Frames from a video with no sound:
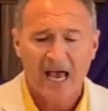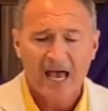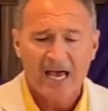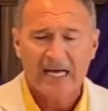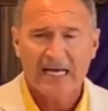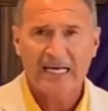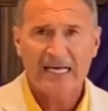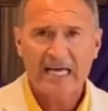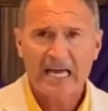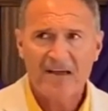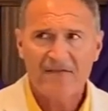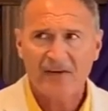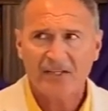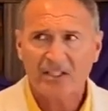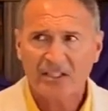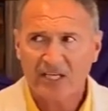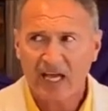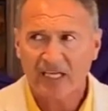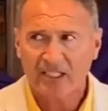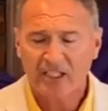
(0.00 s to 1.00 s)
He even
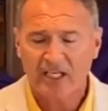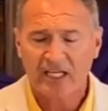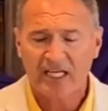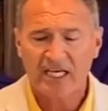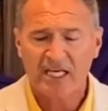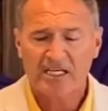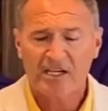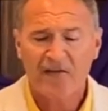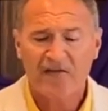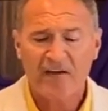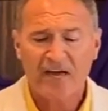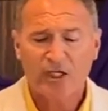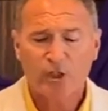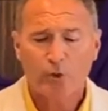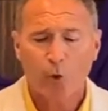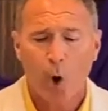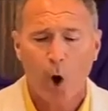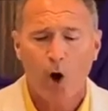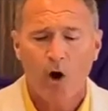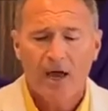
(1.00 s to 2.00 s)
says to the
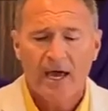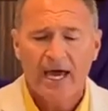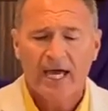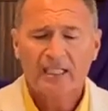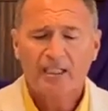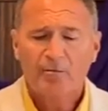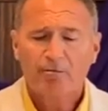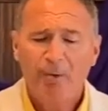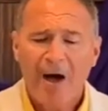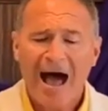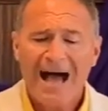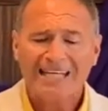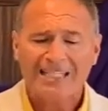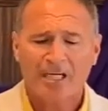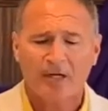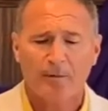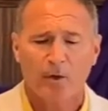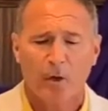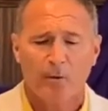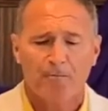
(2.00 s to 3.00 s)
individual, it's
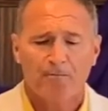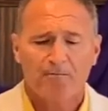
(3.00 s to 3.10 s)
possible